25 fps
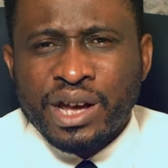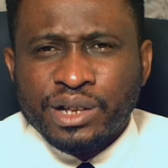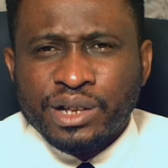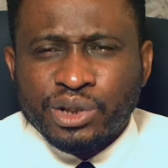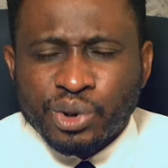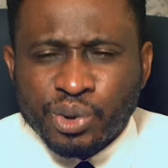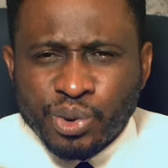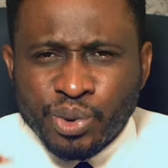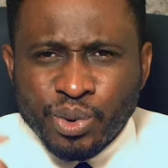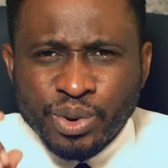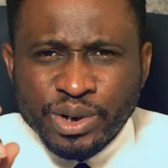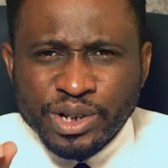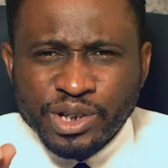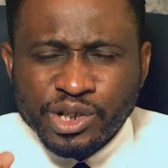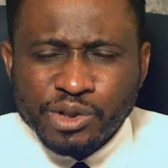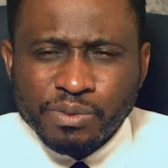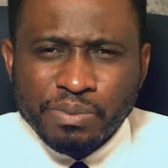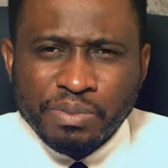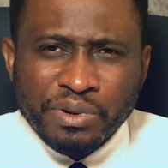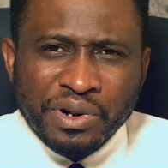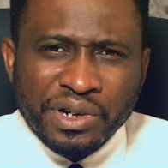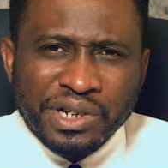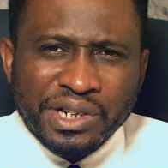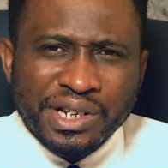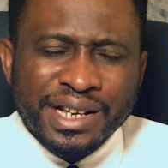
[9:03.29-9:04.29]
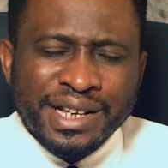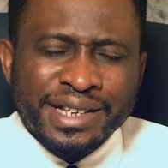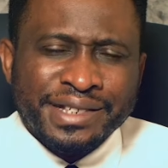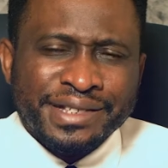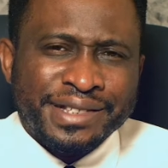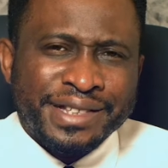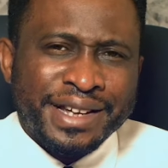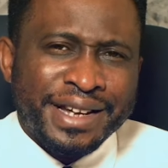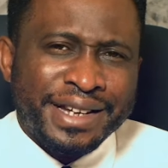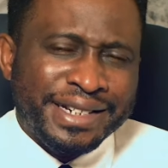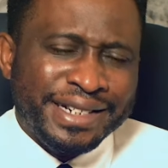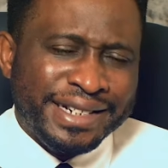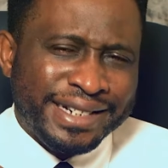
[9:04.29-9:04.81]
The Holy Spirit is
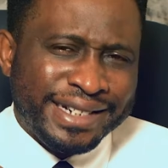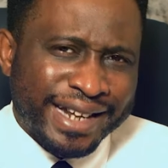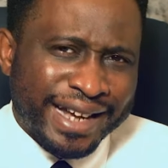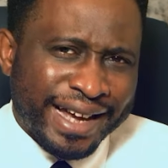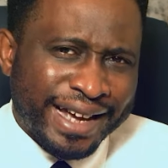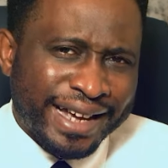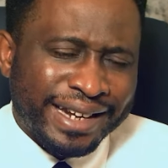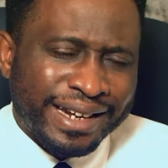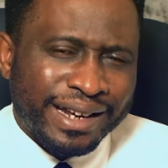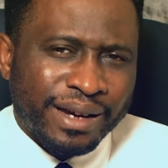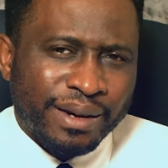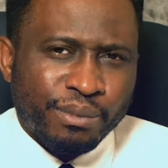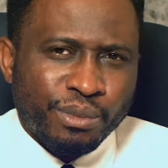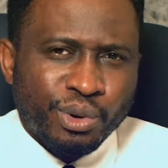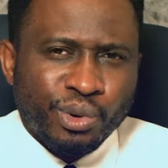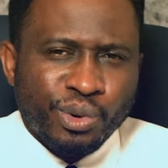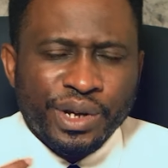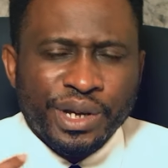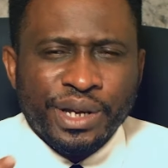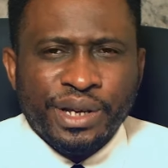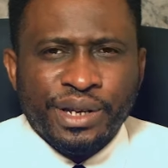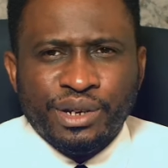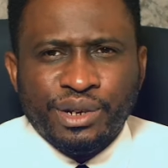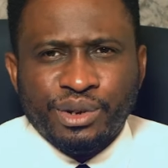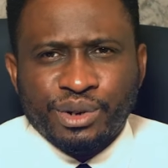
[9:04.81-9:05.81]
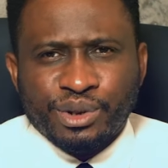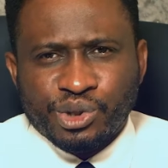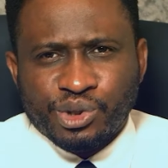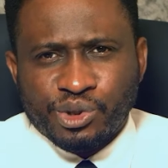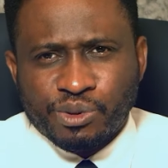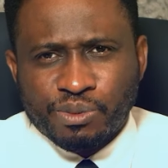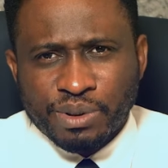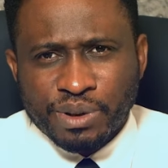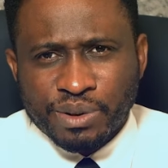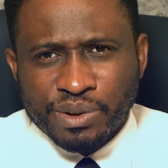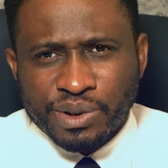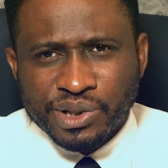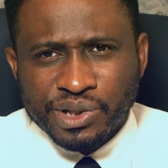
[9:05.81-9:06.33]
that dynamo in your
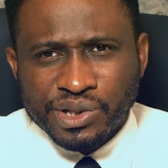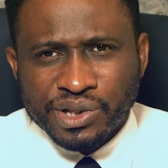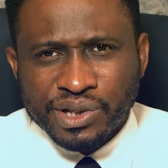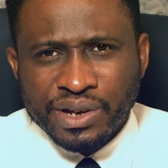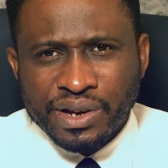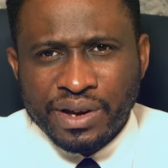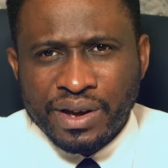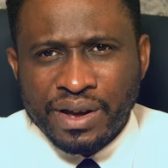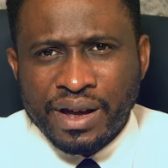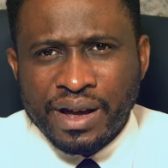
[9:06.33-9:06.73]
spirit.